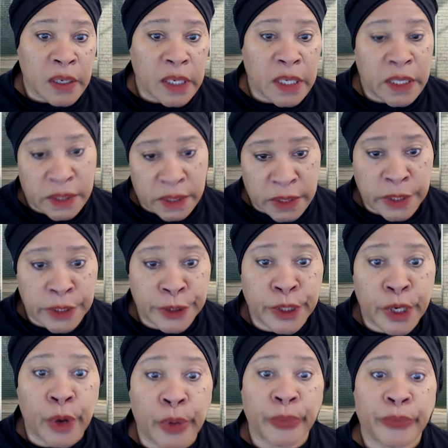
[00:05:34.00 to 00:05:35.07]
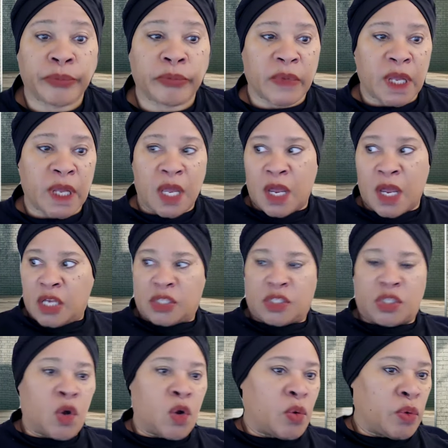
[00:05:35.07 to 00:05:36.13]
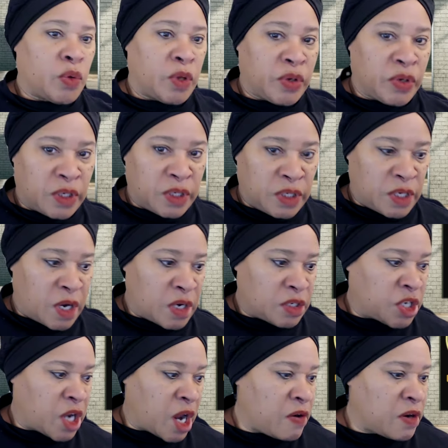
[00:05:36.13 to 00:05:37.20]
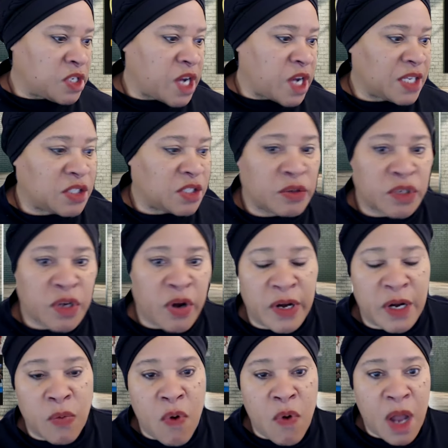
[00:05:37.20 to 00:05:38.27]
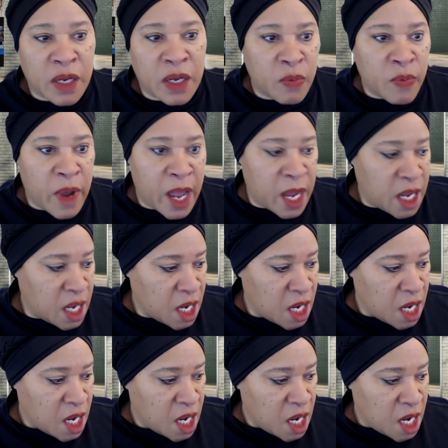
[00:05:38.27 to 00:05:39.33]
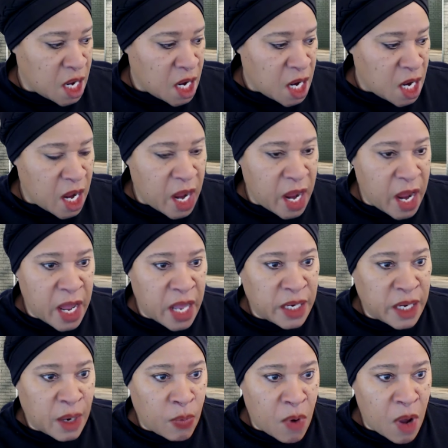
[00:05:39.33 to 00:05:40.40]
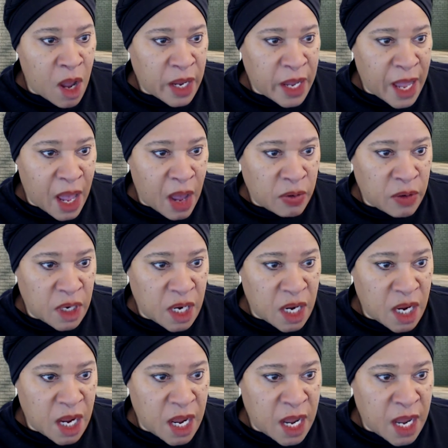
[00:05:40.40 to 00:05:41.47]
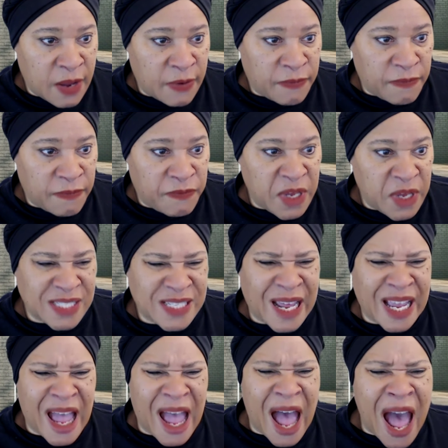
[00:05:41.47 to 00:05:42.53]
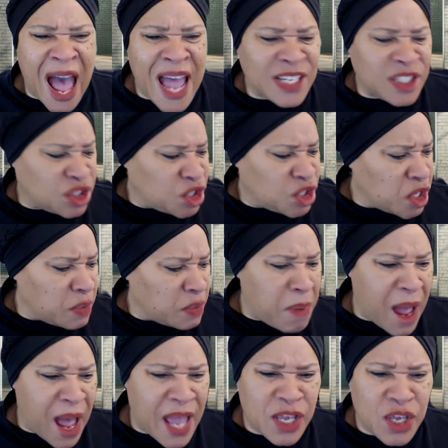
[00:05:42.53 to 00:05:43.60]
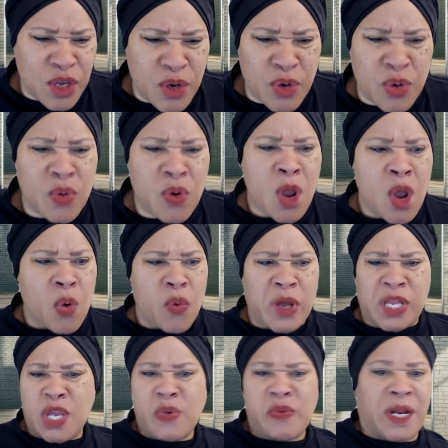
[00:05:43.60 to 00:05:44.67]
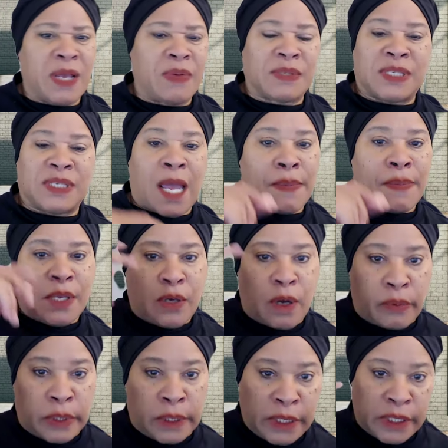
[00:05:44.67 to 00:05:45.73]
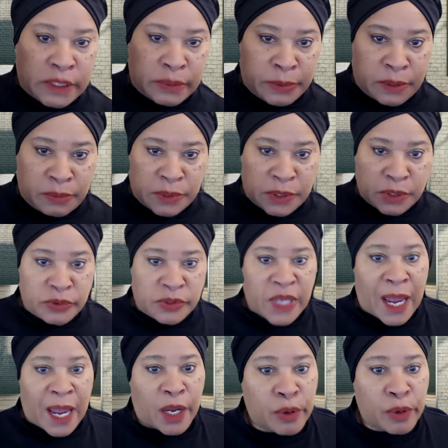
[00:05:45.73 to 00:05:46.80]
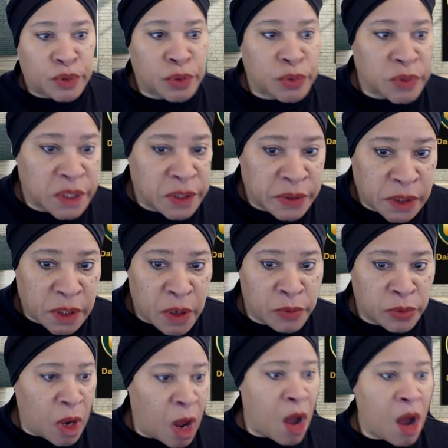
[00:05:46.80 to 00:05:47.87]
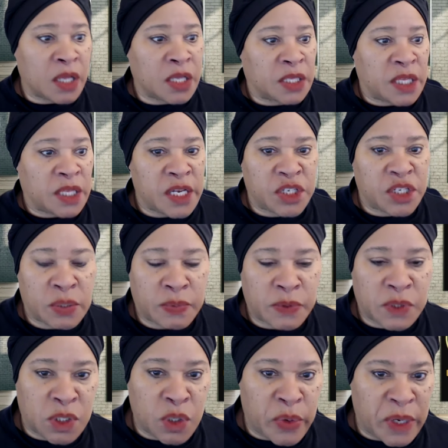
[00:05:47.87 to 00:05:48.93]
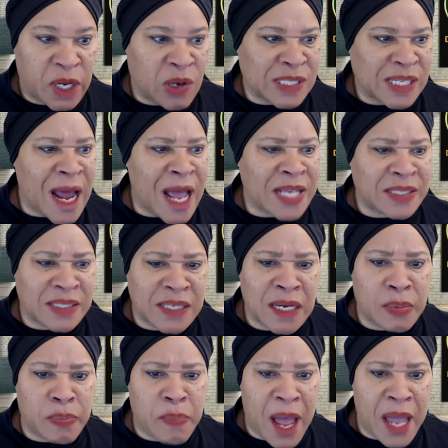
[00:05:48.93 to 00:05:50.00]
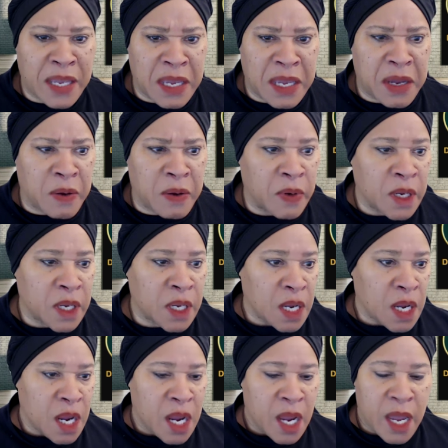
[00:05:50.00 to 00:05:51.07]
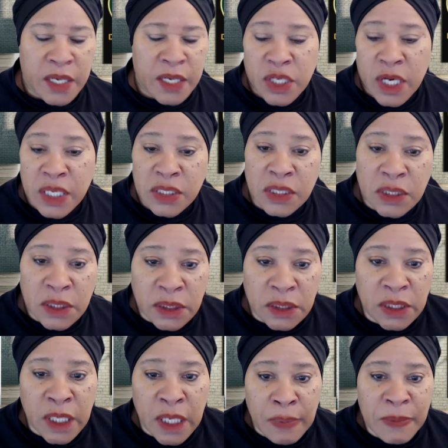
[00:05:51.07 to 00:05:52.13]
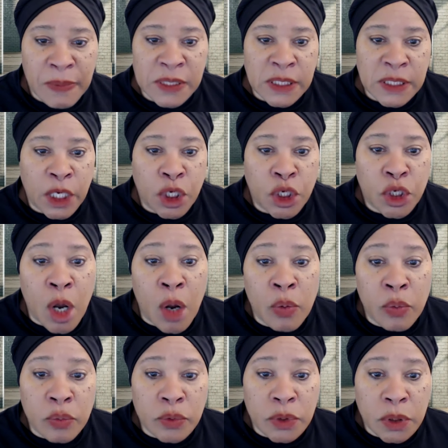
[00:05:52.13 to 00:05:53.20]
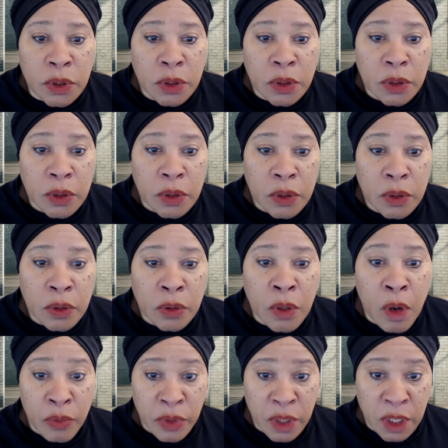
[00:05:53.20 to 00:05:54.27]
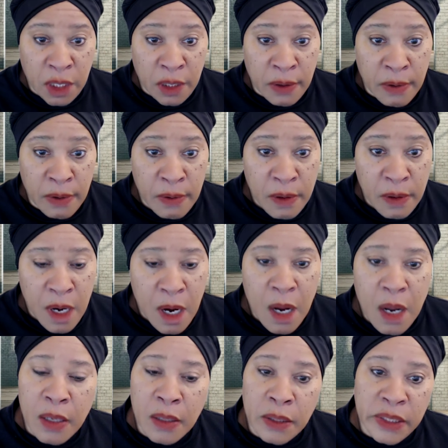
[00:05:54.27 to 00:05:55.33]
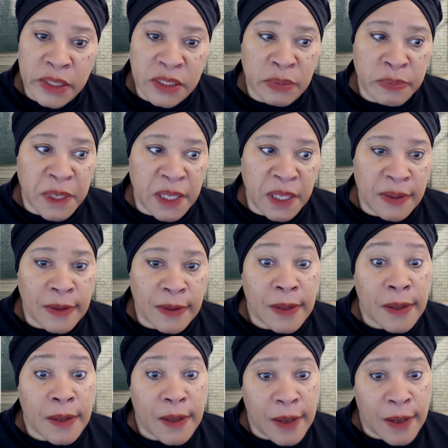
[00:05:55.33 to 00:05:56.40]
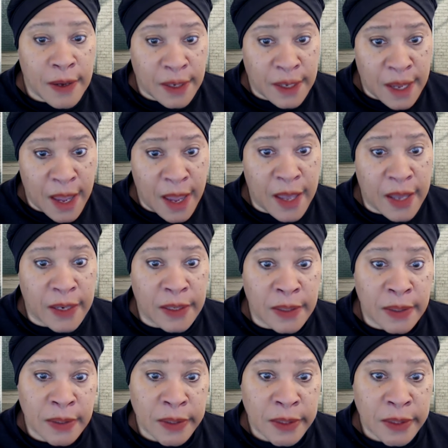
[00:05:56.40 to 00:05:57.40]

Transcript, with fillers: And he said, Let's go. So her and Jason are turning and walking away. And they walk out. And Finn is like, I stood by you when you and he was naming, you know, when Elizabeth was psycho two years ago, all the things she was doing. He goes, And I stood by you. And Jason looked at him and said, Don't go near Elizabeth again.